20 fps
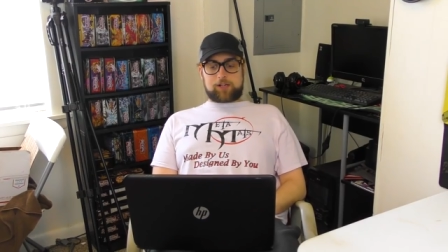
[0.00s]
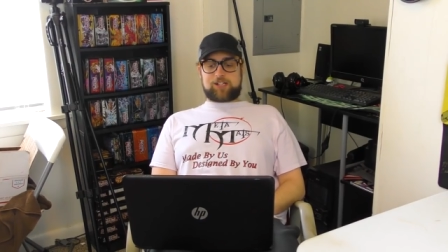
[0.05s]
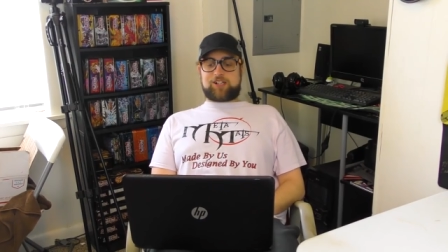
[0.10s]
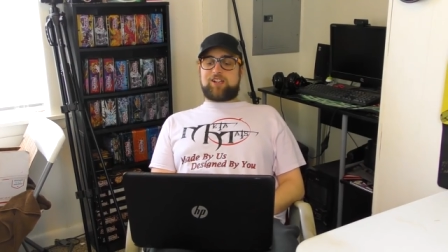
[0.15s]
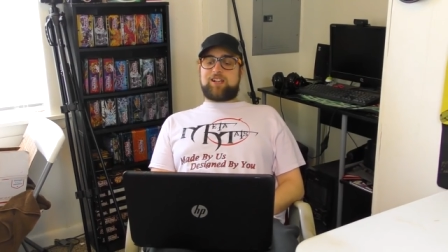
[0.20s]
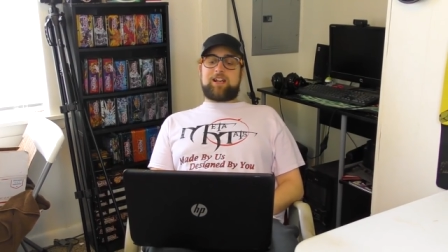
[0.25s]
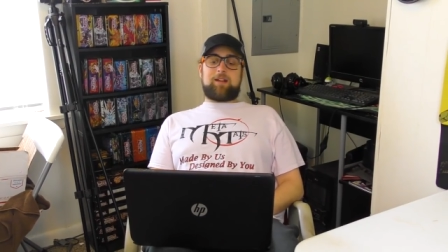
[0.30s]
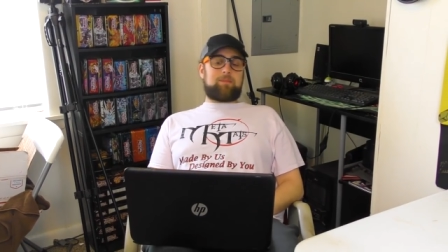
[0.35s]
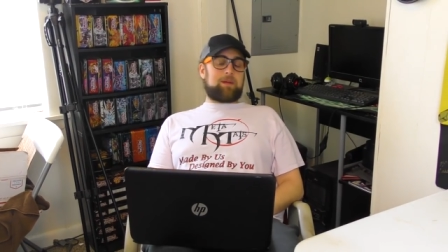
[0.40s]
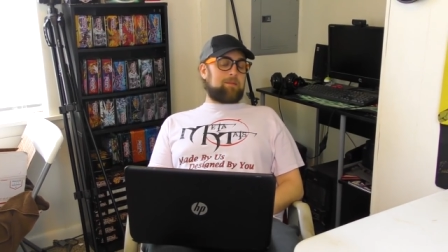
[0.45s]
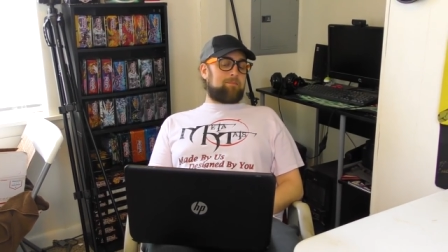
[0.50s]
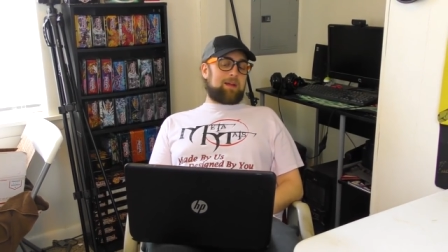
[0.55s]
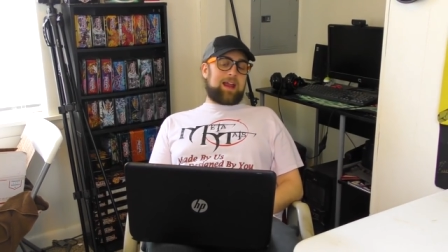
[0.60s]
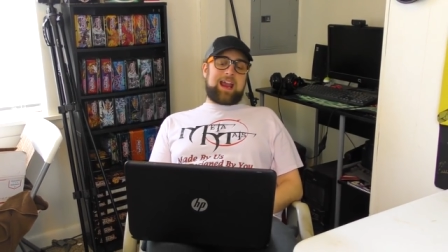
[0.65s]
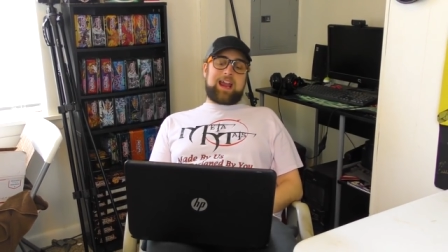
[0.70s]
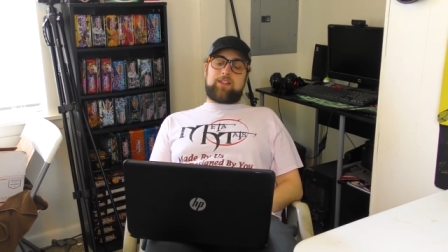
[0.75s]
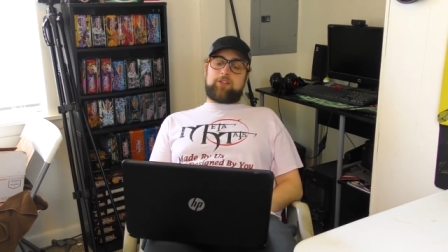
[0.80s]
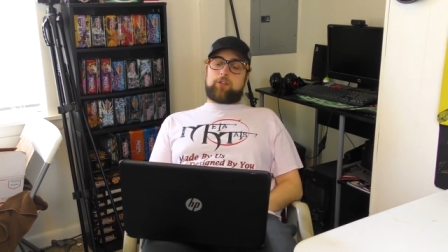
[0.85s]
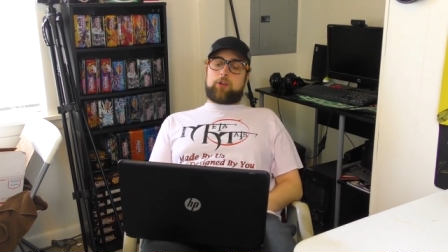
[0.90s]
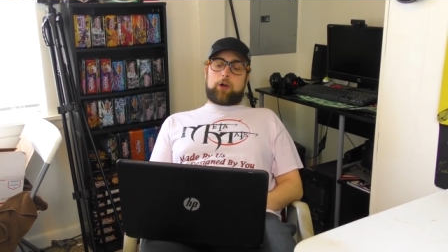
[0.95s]
shouldn't have been
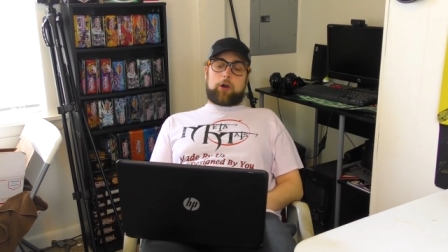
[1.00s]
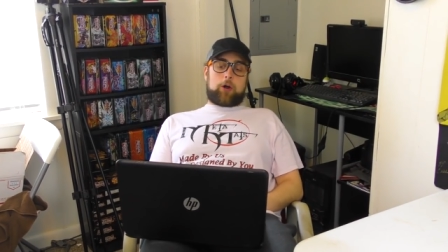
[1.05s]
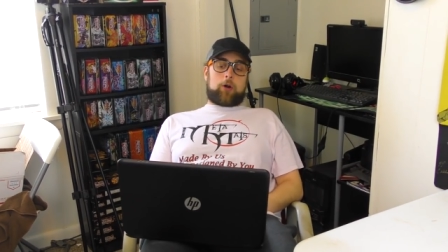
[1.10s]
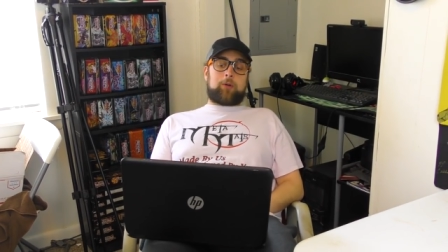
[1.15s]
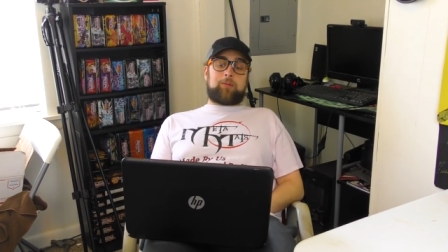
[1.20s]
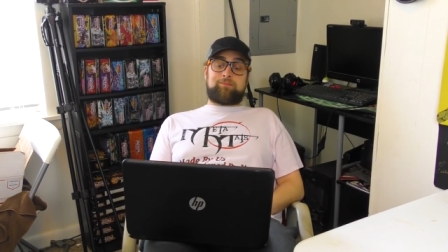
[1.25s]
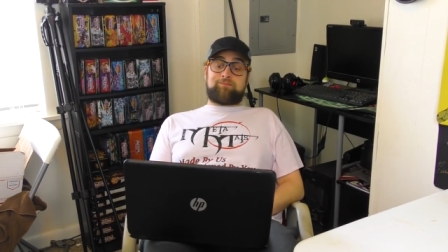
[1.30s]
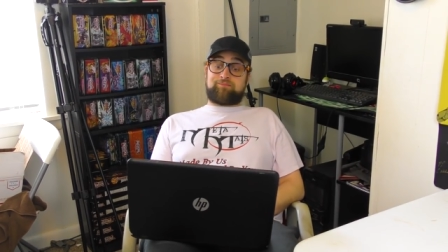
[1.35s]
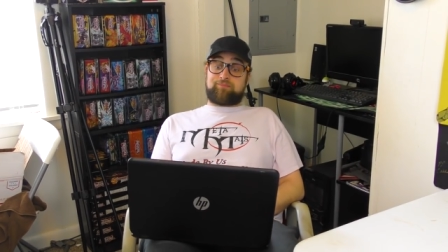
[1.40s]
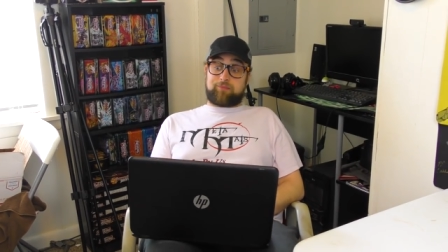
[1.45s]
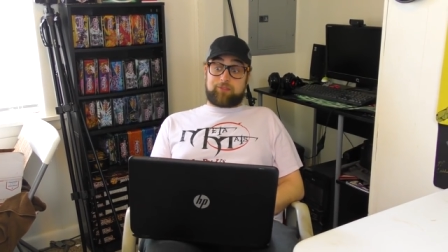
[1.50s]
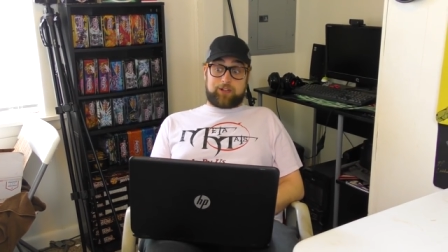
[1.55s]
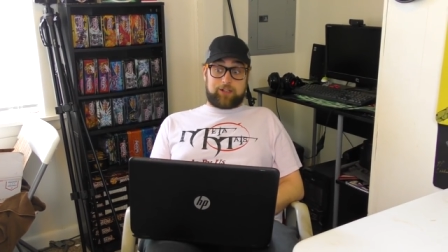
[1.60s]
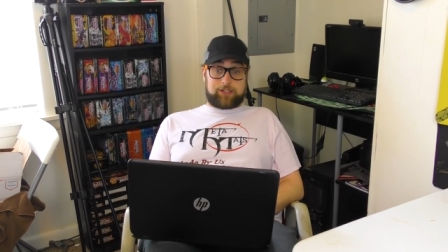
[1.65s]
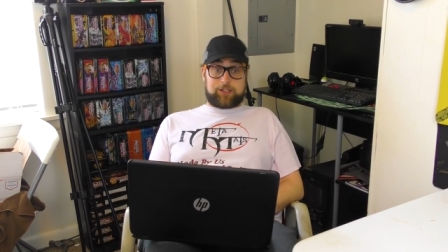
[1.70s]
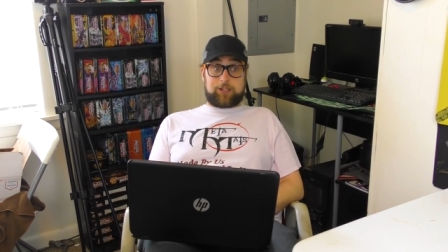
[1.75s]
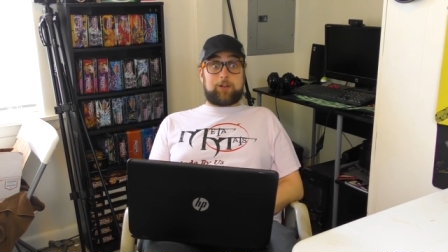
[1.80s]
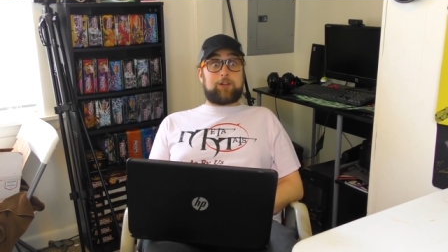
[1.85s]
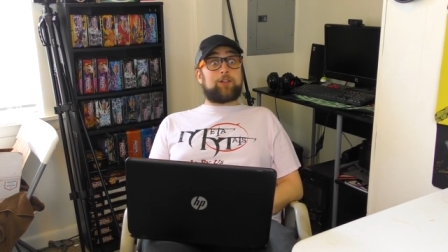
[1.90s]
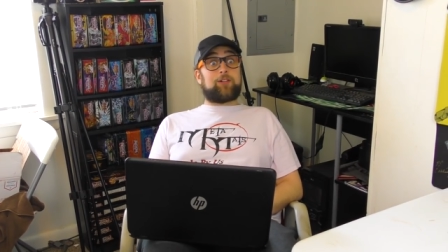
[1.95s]
banned, though. The
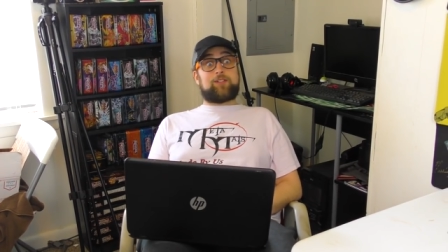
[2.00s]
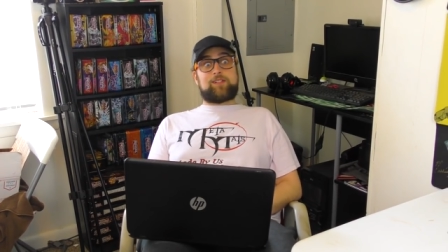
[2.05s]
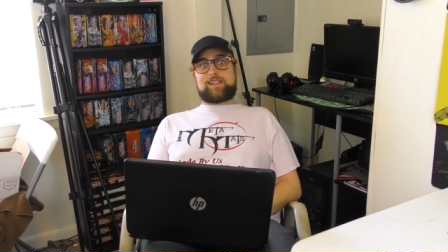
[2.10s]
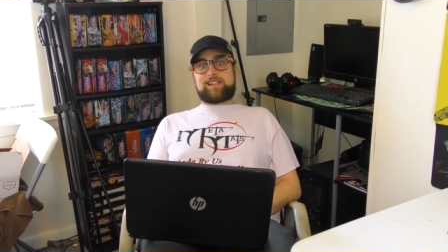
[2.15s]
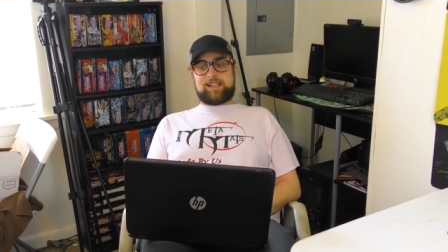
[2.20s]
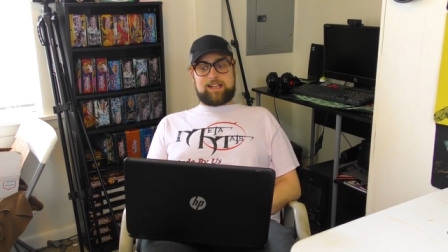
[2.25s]
tuners